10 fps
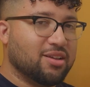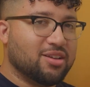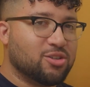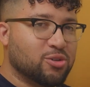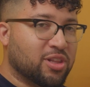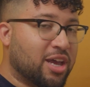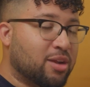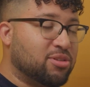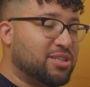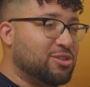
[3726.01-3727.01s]
So there's a lot of
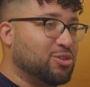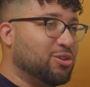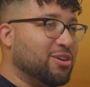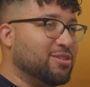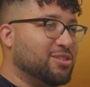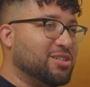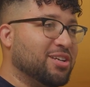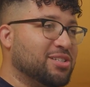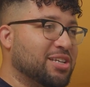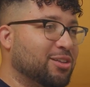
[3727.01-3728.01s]
potential here in the city
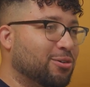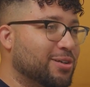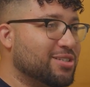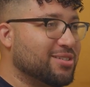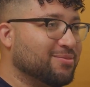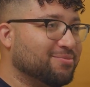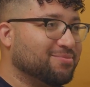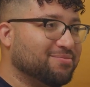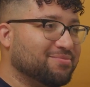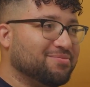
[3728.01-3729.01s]
of St. Louis.
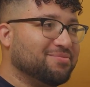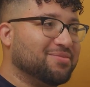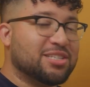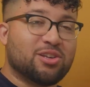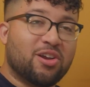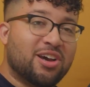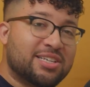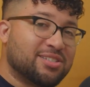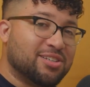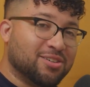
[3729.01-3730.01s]
It's on
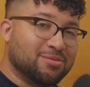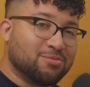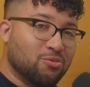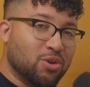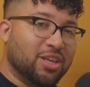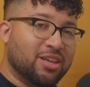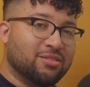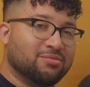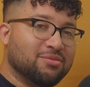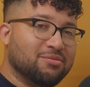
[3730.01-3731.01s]
us to really
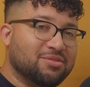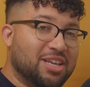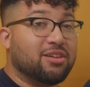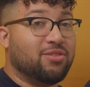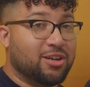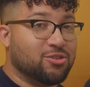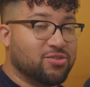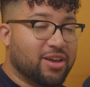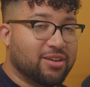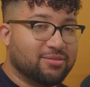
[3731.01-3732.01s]
take advantage of
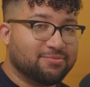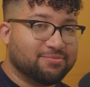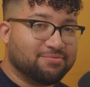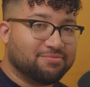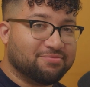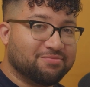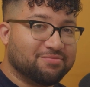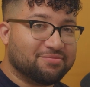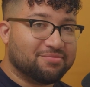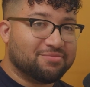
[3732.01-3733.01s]
that.
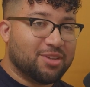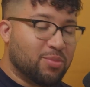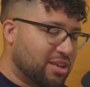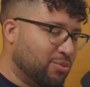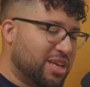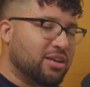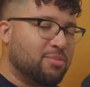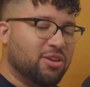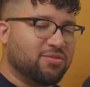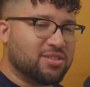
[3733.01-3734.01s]
We can we can
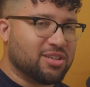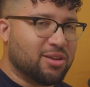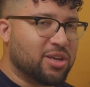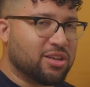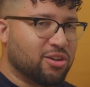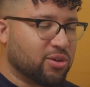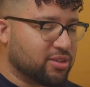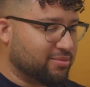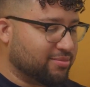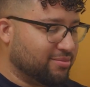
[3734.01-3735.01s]
uplift the city. We can do it.
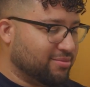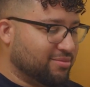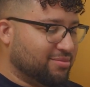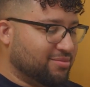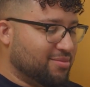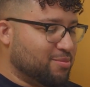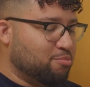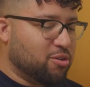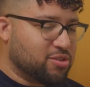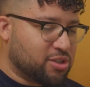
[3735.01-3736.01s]

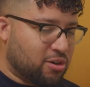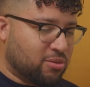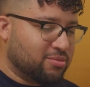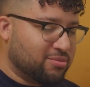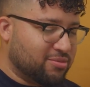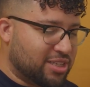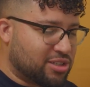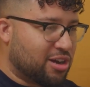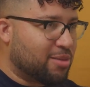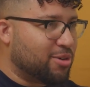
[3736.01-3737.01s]
But so let's
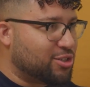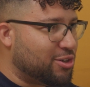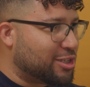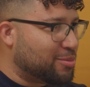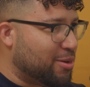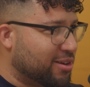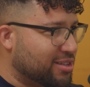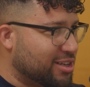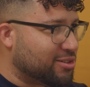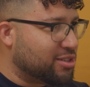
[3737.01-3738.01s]
talk about your
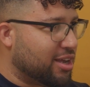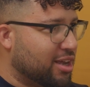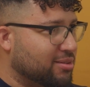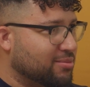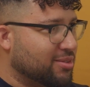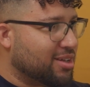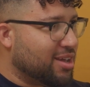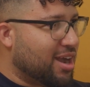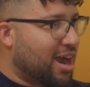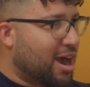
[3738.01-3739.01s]
experience here today. Okay.
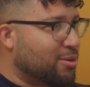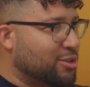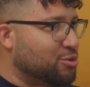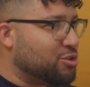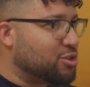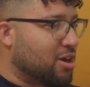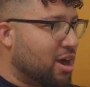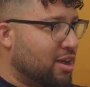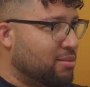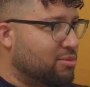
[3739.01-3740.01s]
How would you
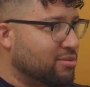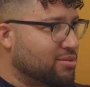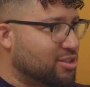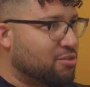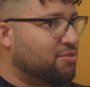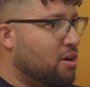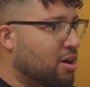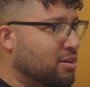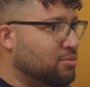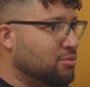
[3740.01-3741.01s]
describe so
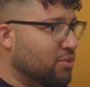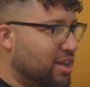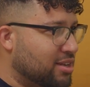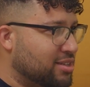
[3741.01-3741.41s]
far rated